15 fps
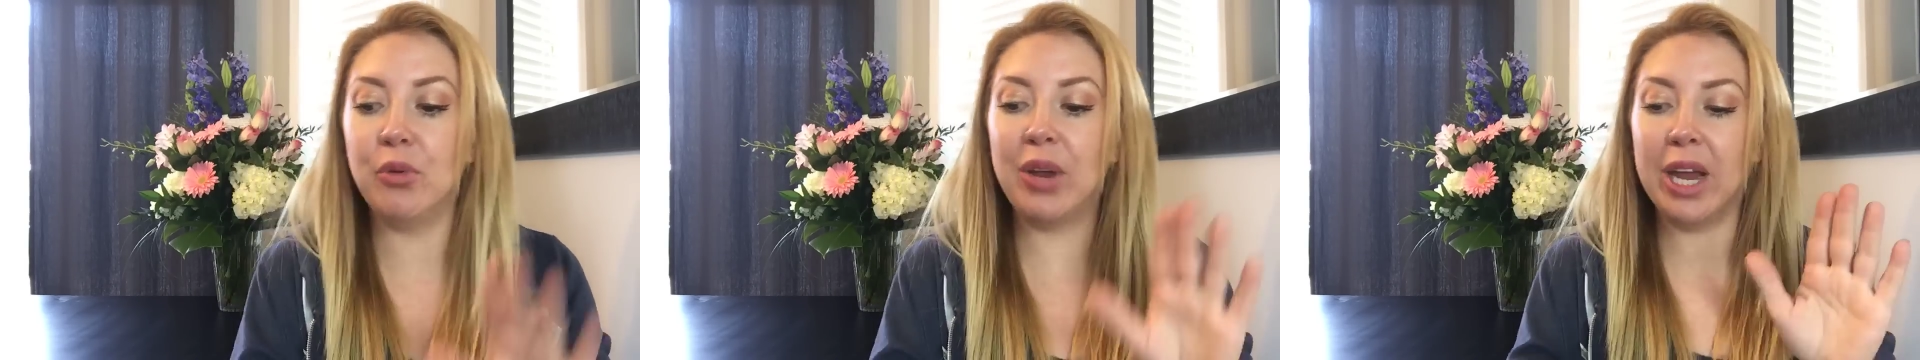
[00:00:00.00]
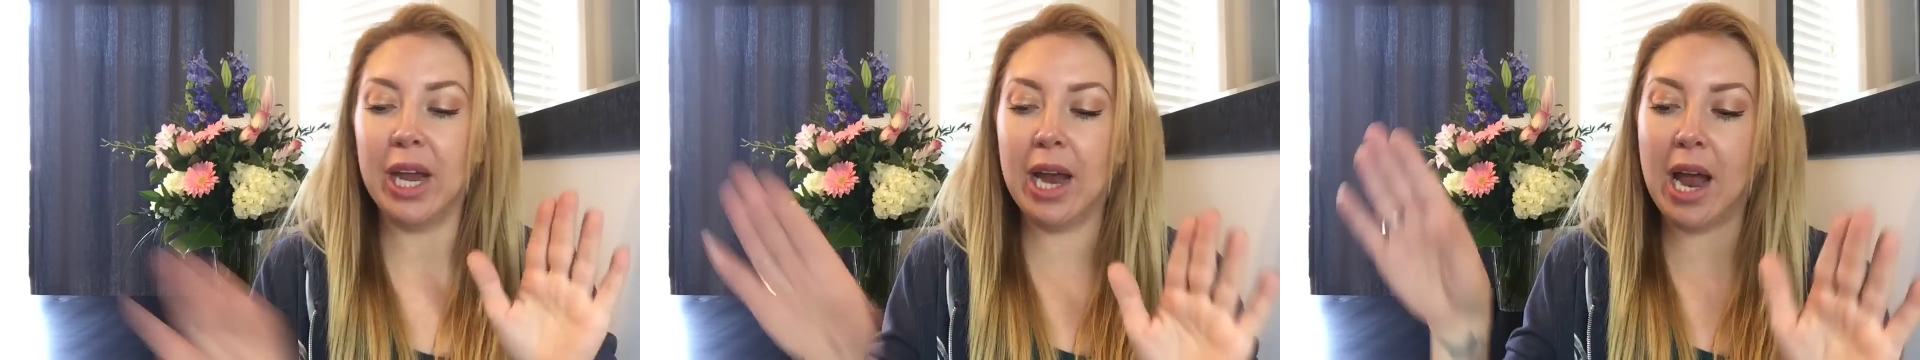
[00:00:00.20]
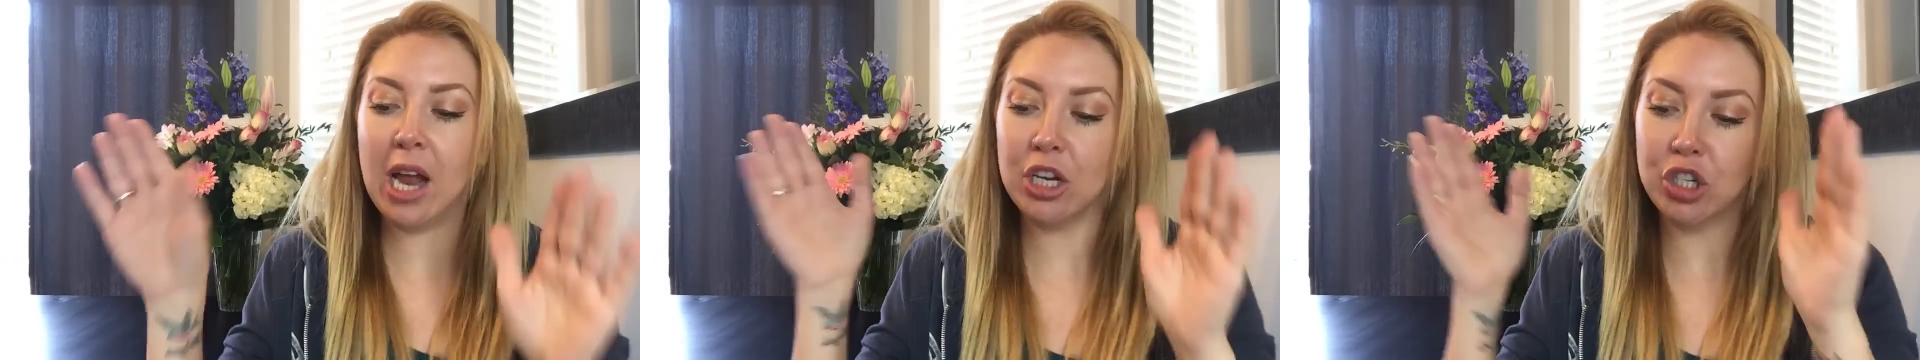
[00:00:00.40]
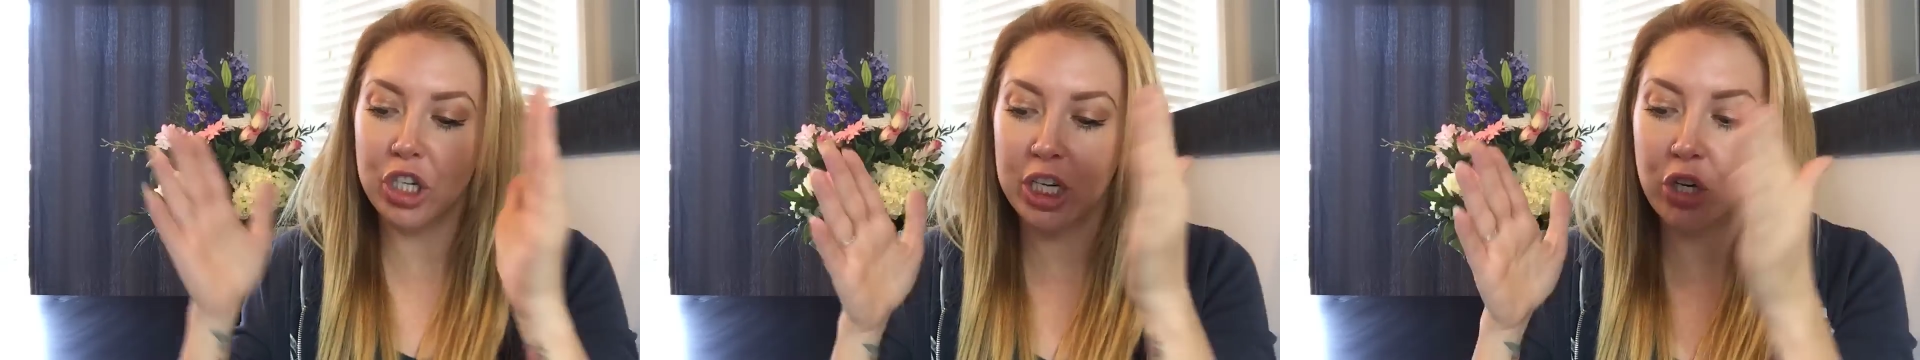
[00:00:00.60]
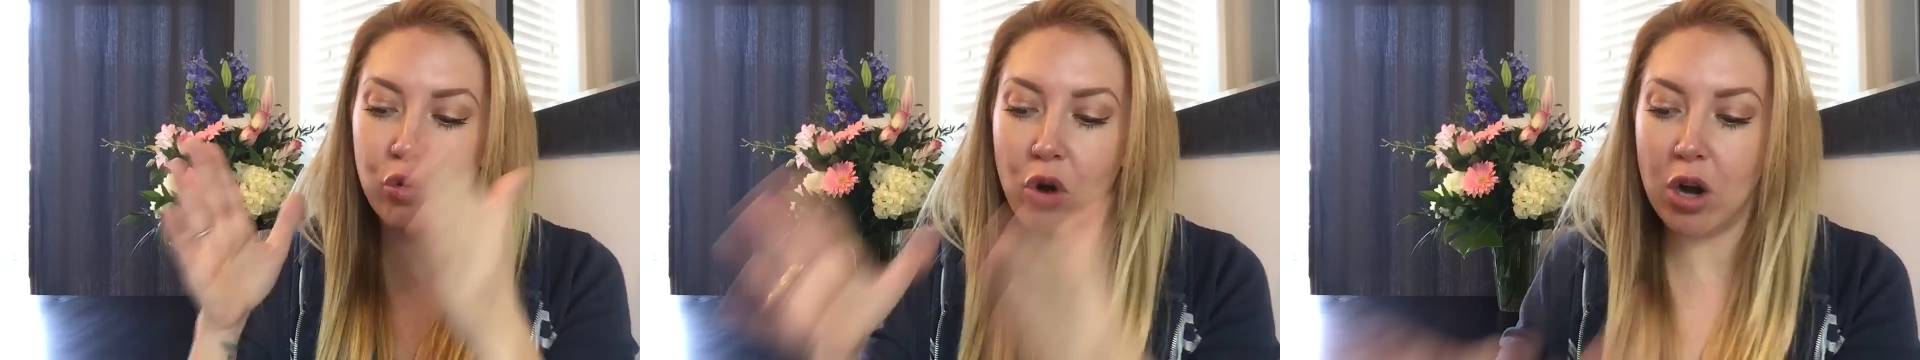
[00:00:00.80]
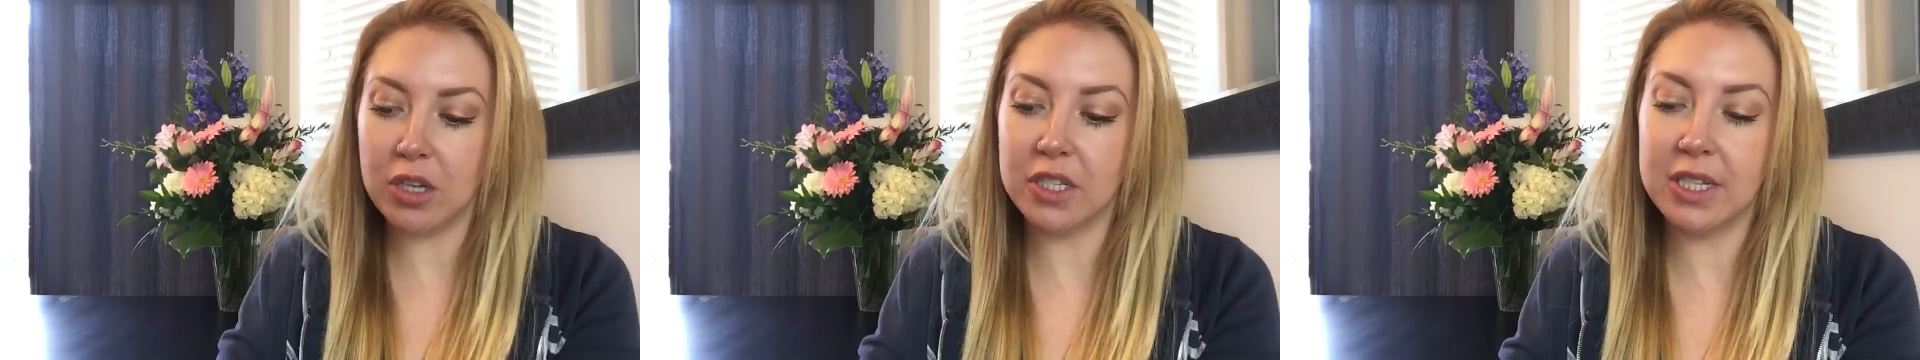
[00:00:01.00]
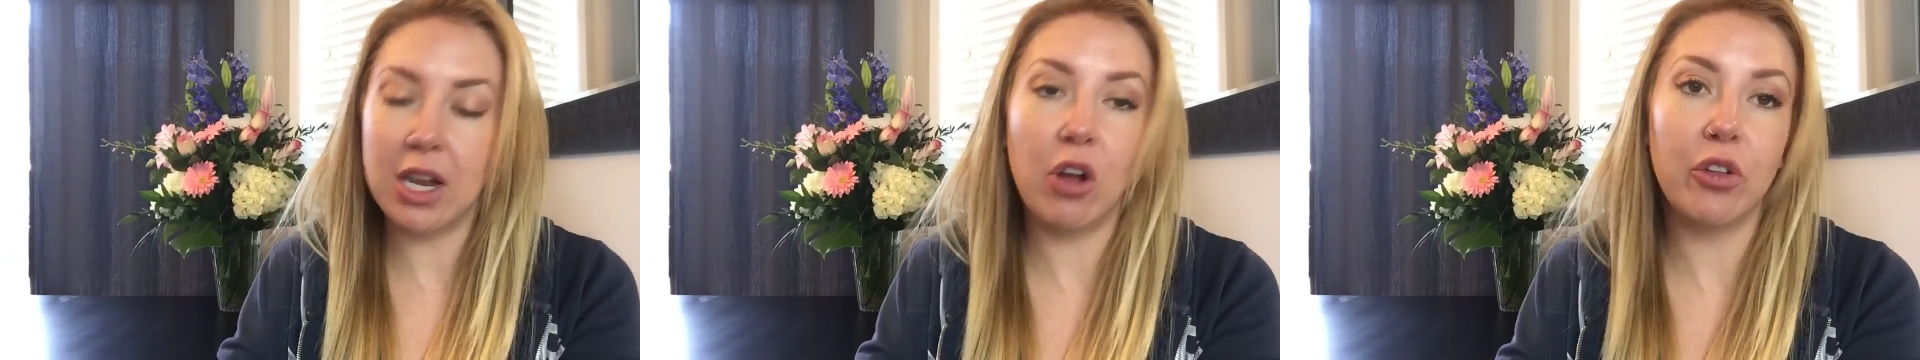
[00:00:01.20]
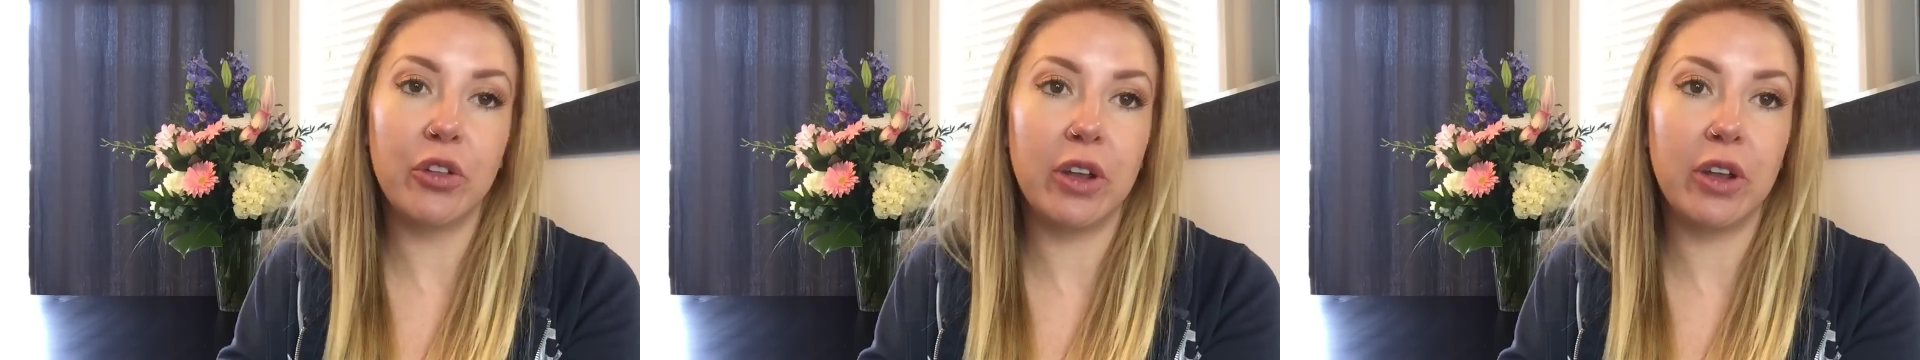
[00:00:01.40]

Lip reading: You can't actually tell